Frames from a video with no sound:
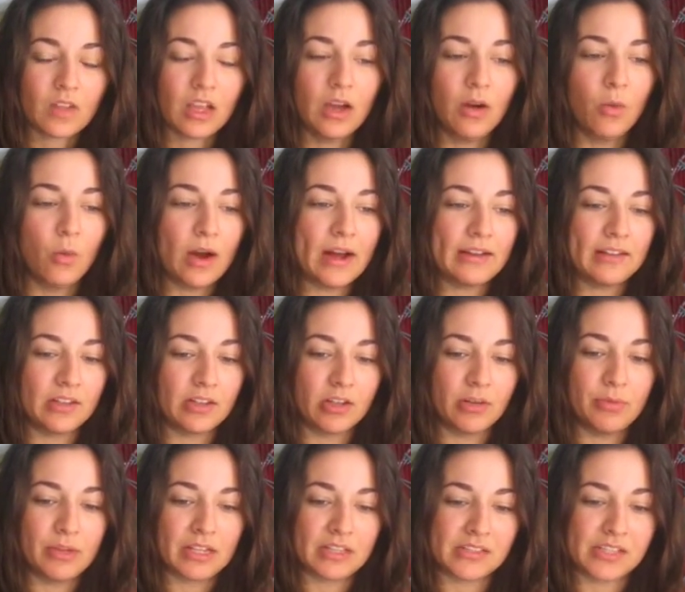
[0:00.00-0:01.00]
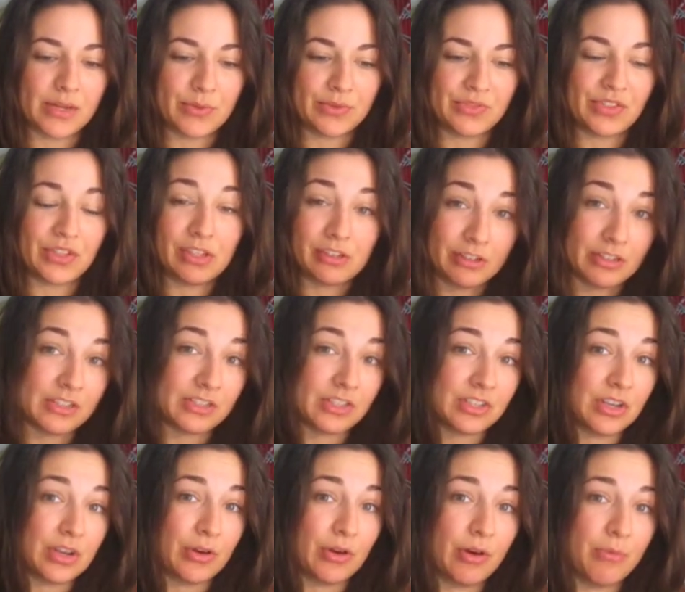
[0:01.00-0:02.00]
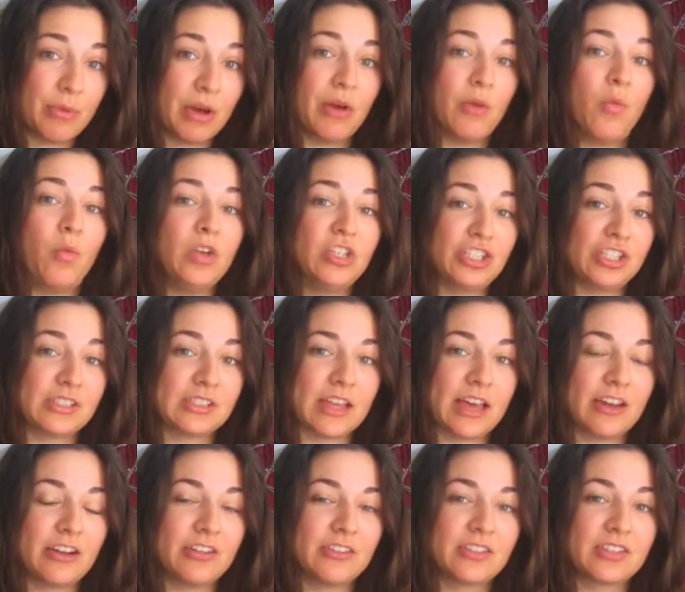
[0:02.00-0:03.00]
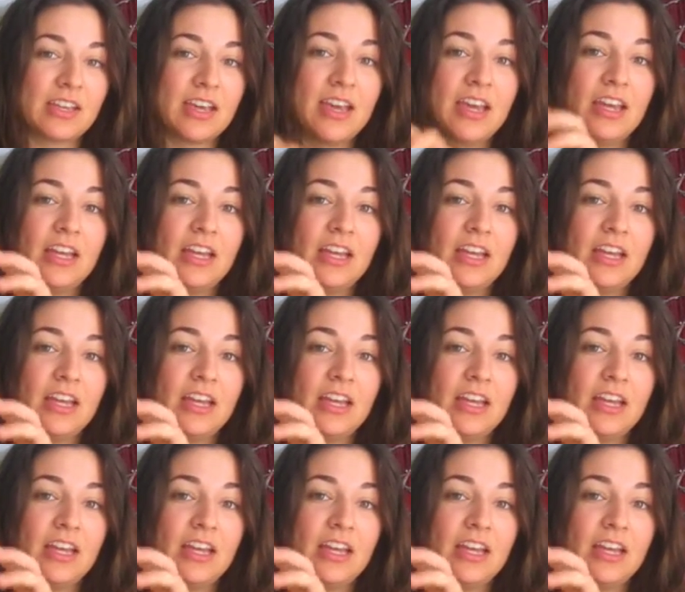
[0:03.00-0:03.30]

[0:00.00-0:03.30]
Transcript: a while ago because I was curious to know about witches ladders.